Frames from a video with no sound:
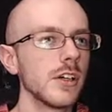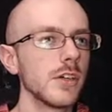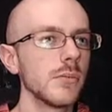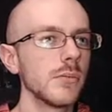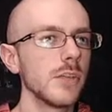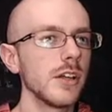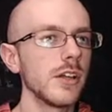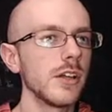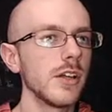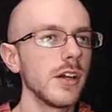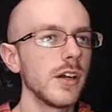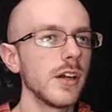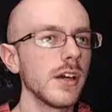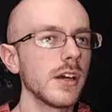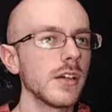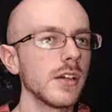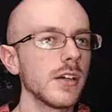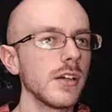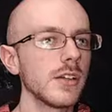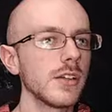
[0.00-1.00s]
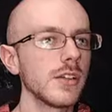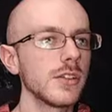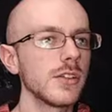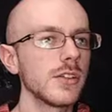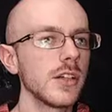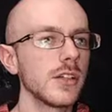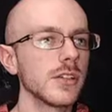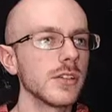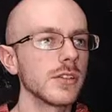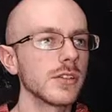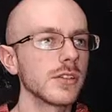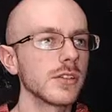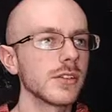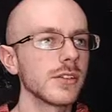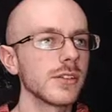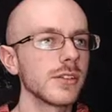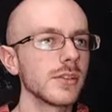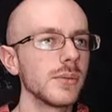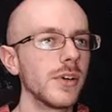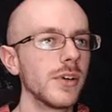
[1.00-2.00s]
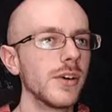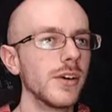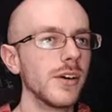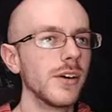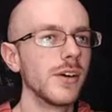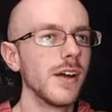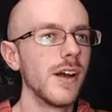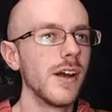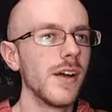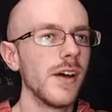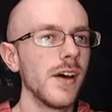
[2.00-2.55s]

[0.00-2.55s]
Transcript: But, like, nothing changes. Well, let's be real.